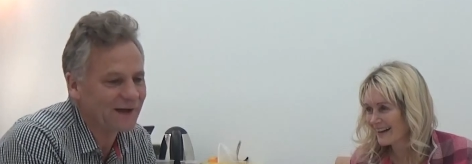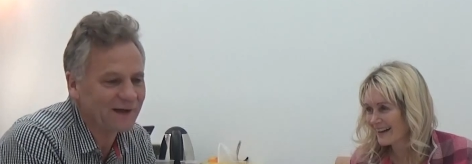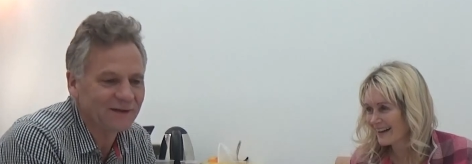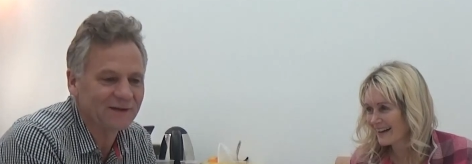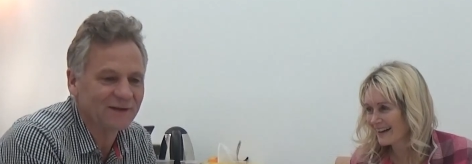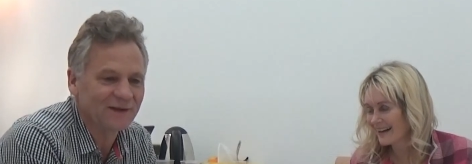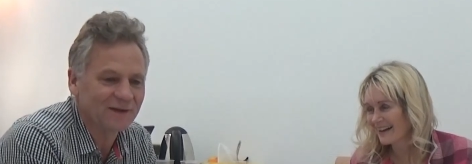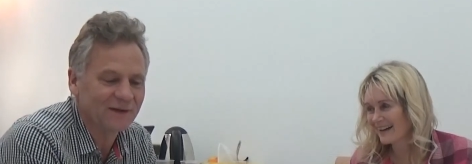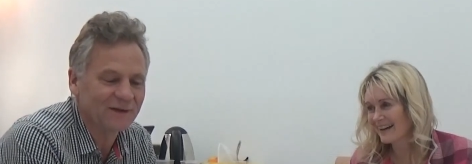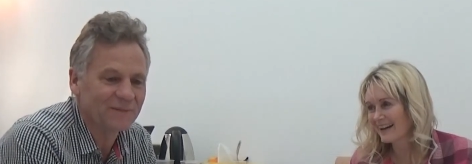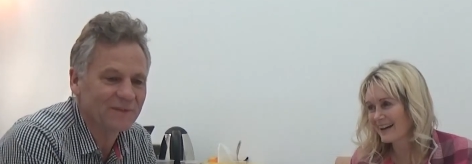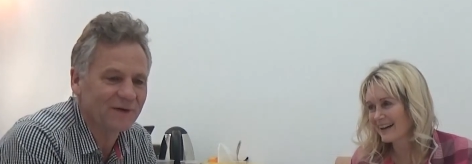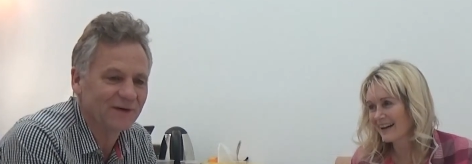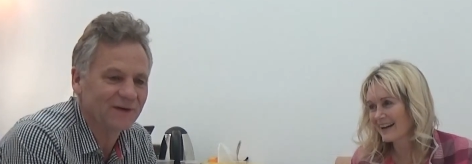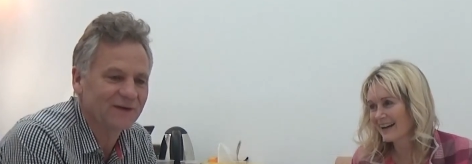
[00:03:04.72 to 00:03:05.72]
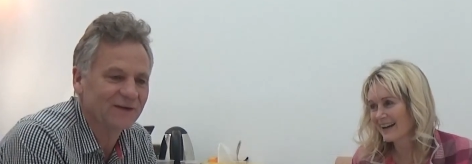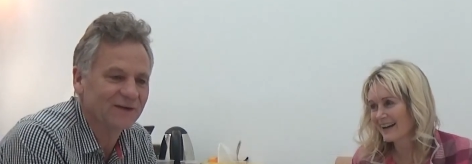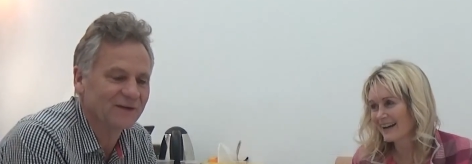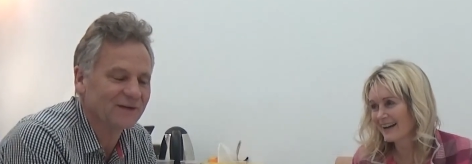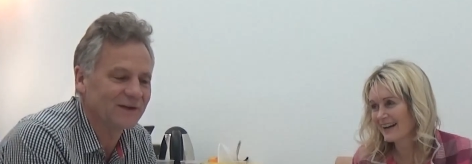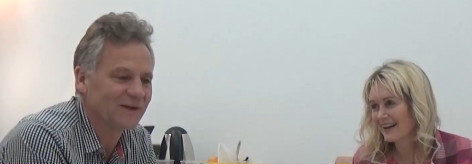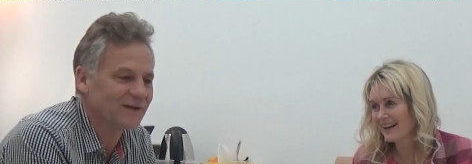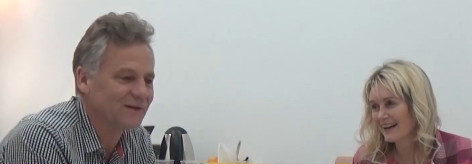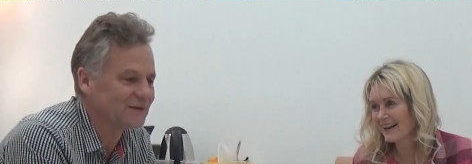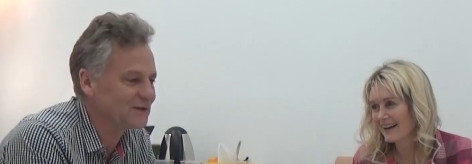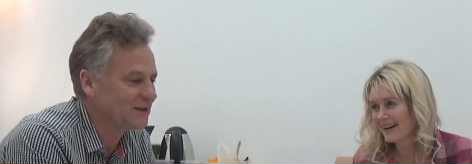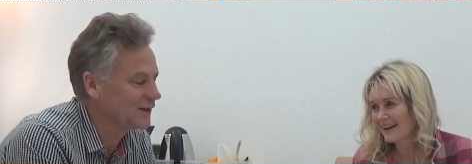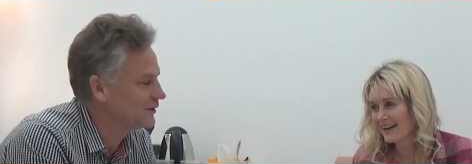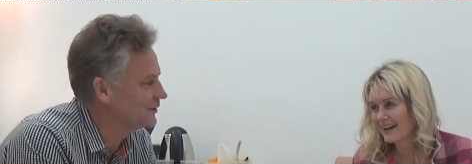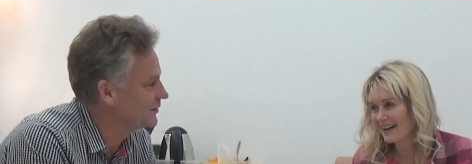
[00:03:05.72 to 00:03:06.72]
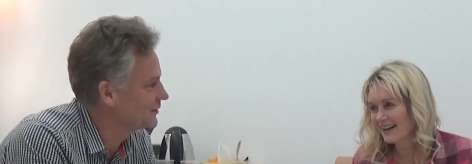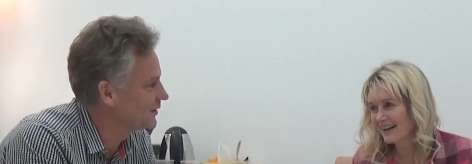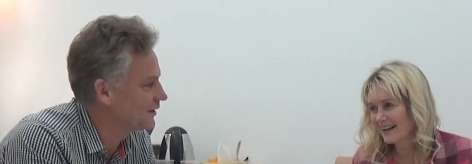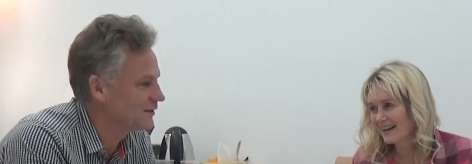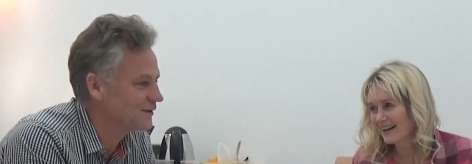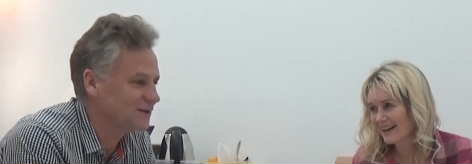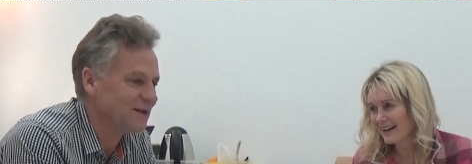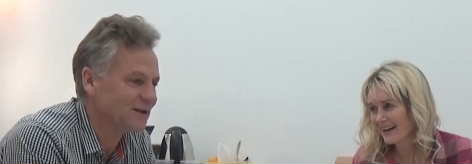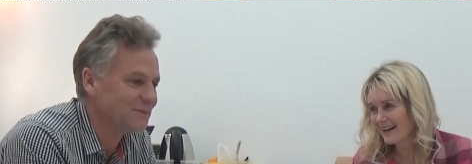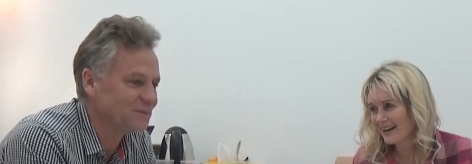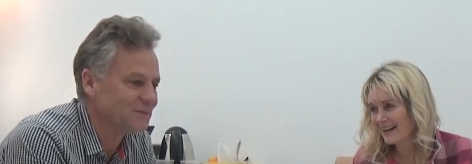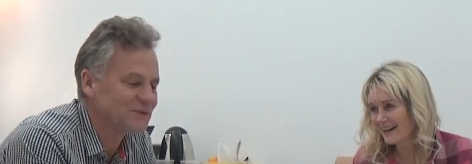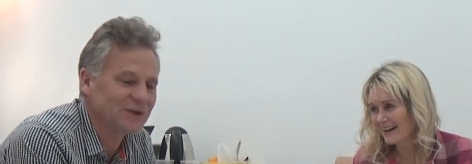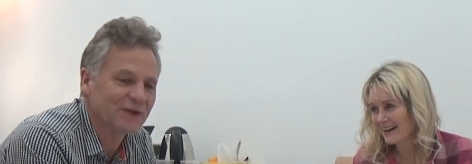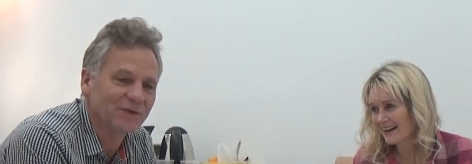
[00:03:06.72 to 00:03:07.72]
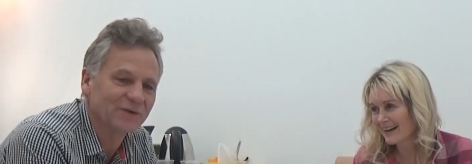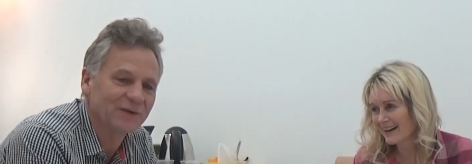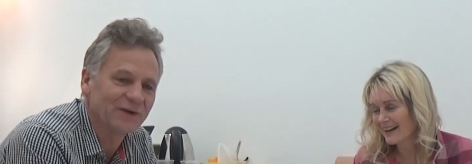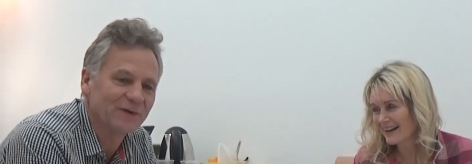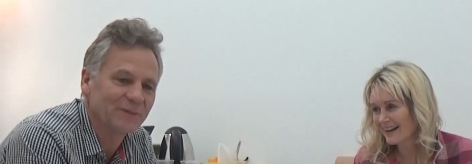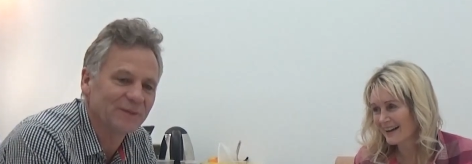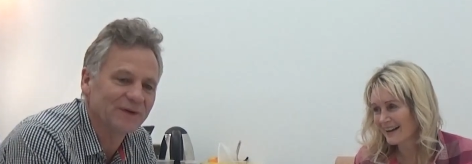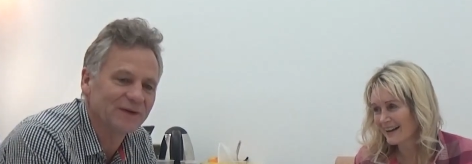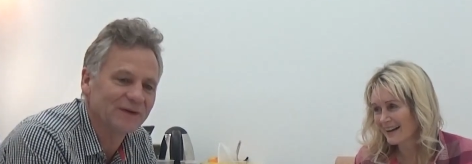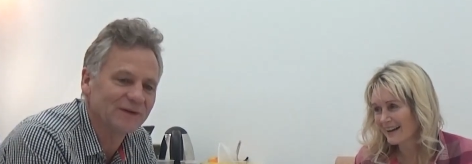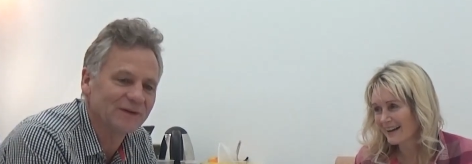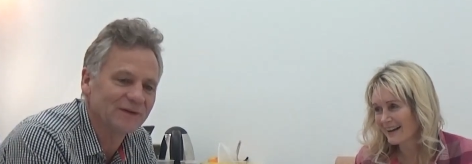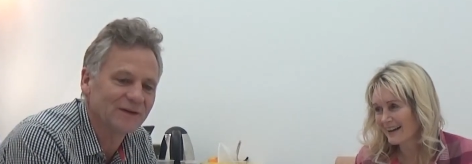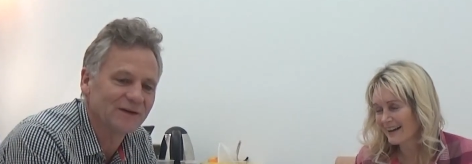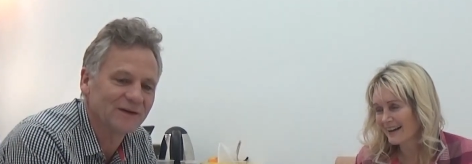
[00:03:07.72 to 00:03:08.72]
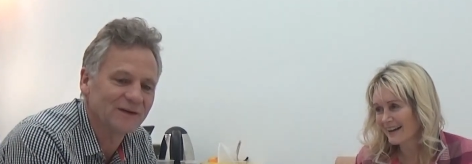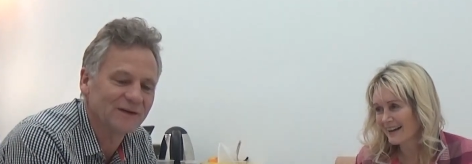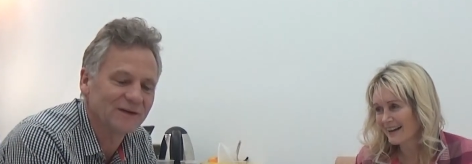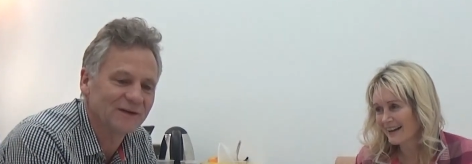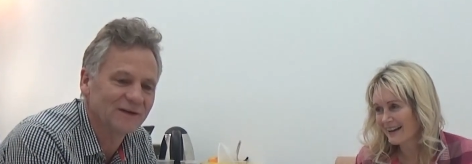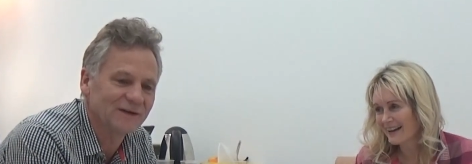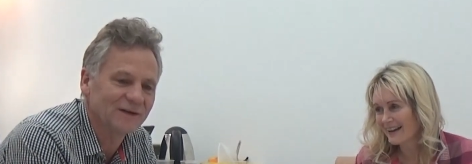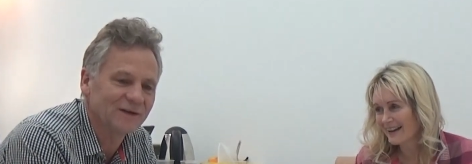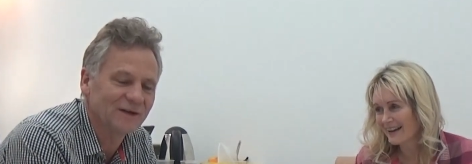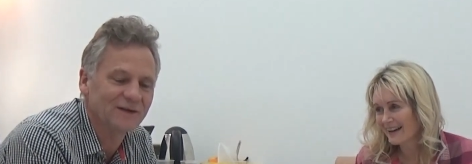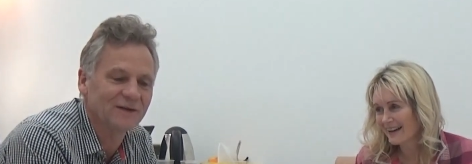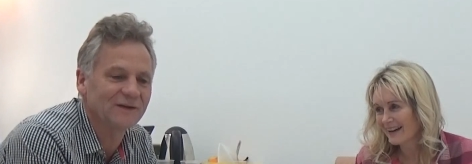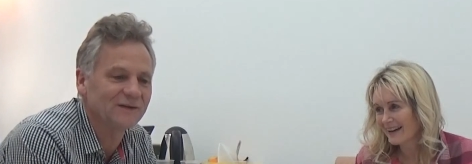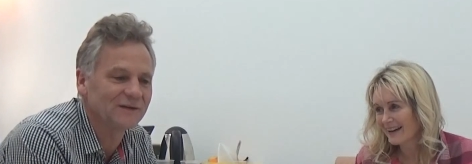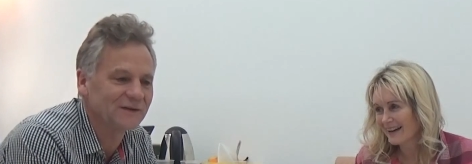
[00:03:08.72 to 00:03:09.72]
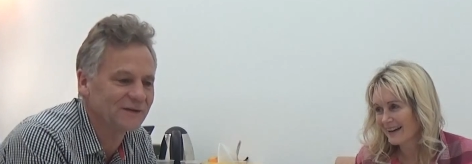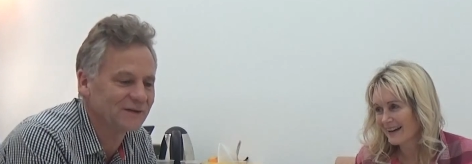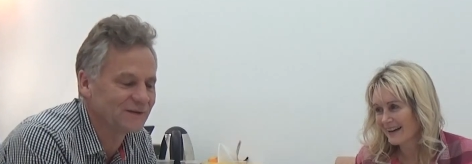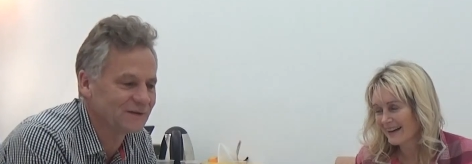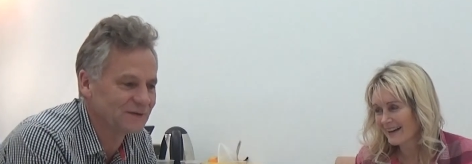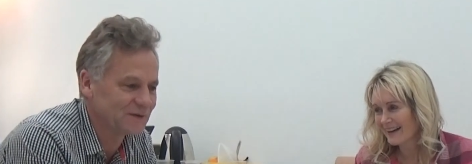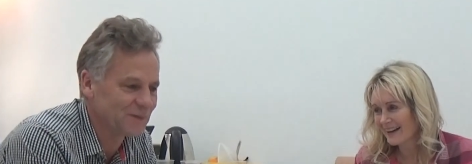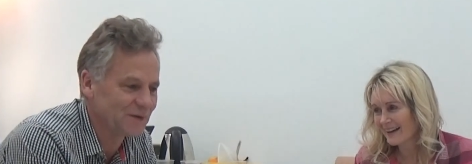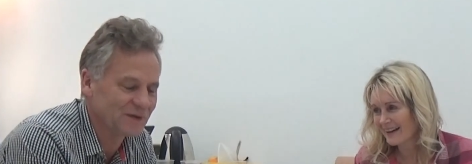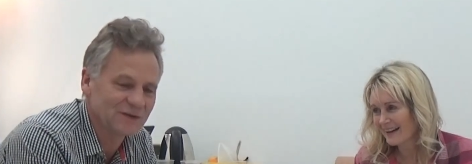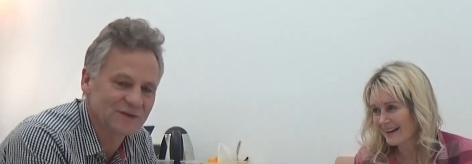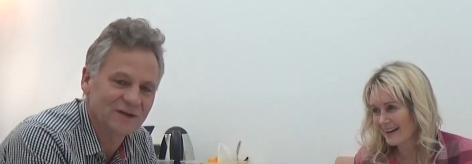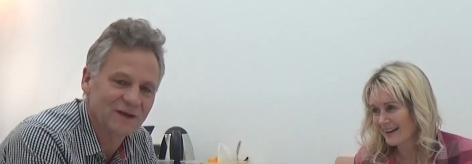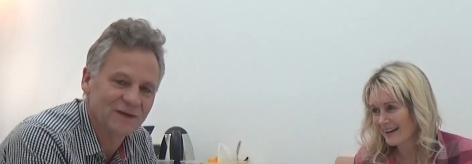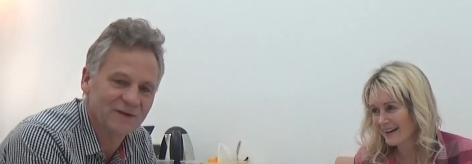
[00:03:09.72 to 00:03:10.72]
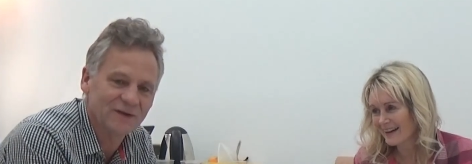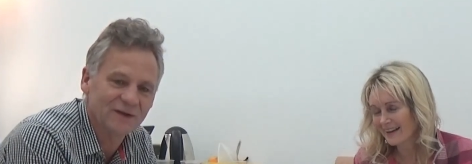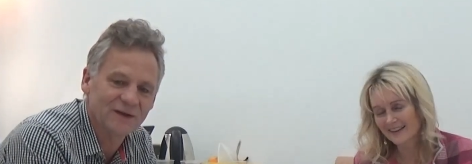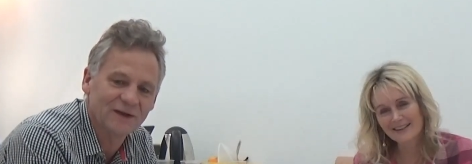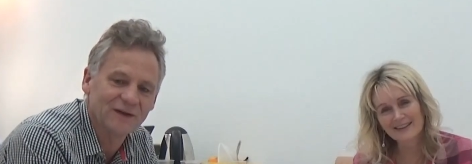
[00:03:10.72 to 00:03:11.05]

Speaker 1: and uh, America, and uh, Janice has had stem cell therapy, and uh, nothing has been as thorough yeah.